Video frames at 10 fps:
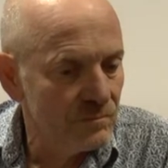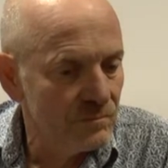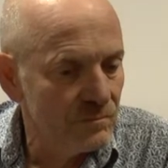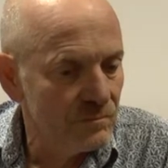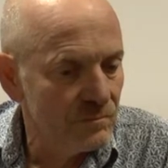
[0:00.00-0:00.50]

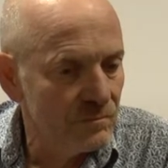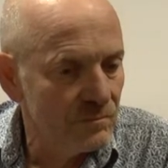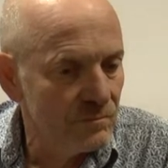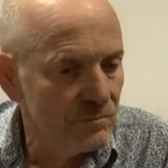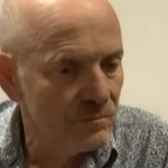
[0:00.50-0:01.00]

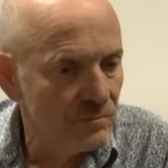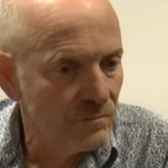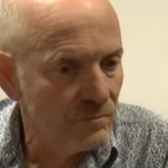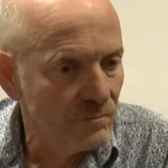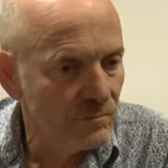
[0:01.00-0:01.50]

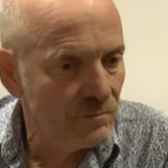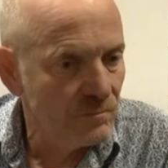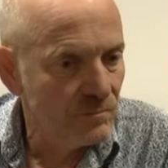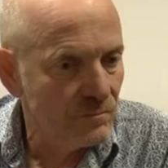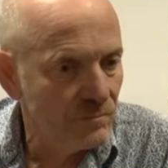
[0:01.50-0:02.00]

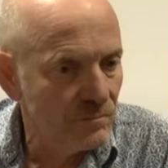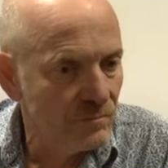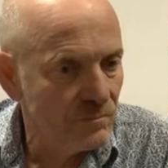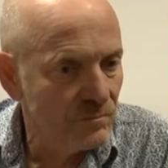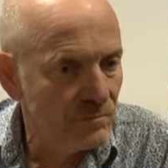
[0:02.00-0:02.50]

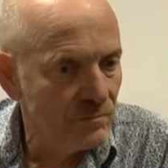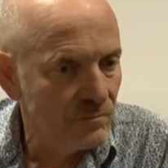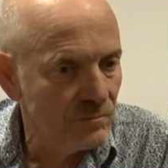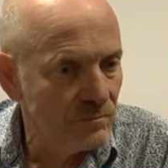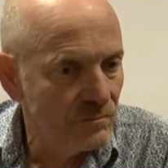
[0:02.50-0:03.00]

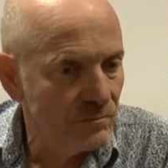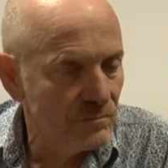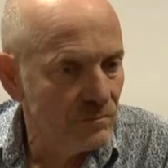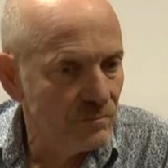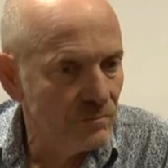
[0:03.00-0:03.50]

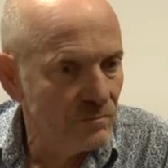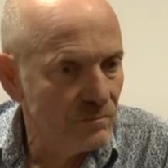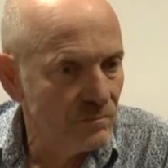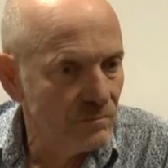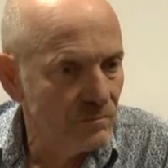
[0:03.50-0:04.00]

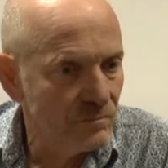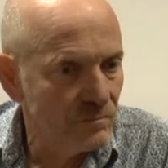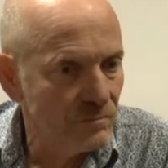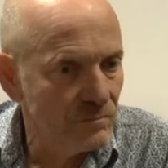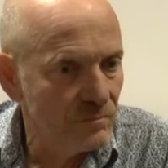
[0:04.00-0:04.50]

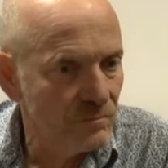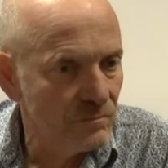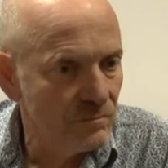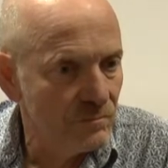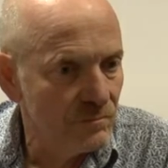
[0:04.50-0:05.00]

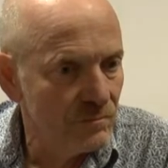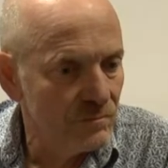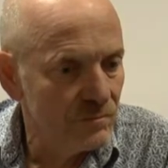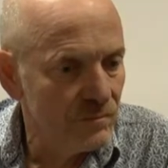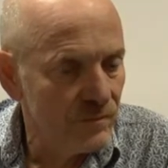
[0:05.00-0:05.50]

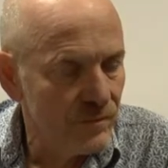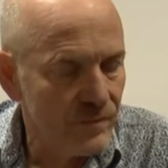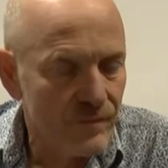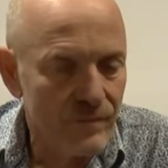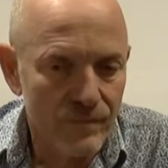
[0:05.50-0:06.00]

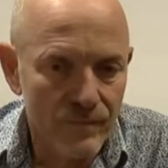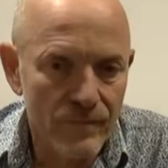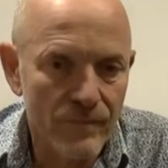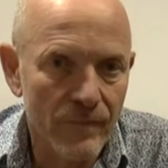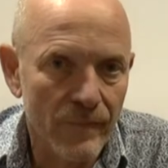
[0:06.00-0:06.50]

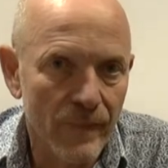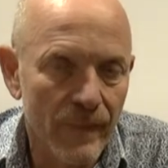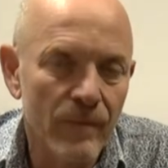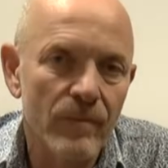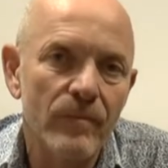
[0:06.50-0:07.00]

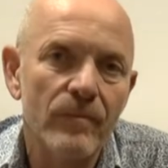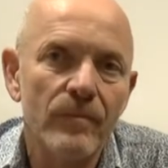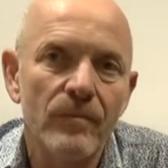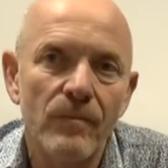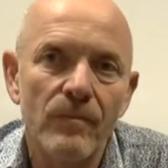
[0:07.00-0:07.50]

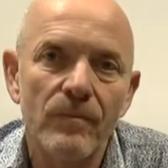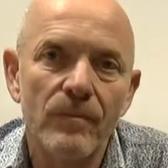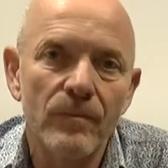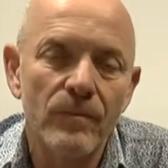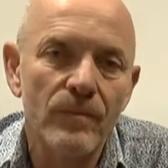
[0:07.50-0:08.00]
(silent)